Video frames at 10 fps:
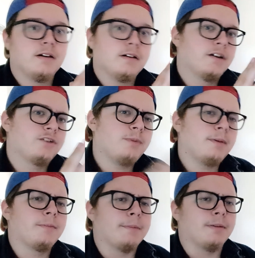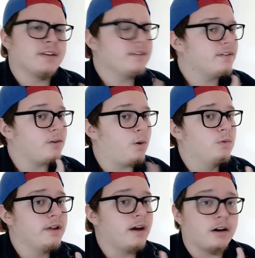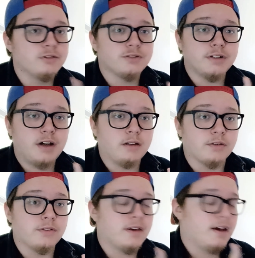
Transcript: Because remember, people, this is only $100.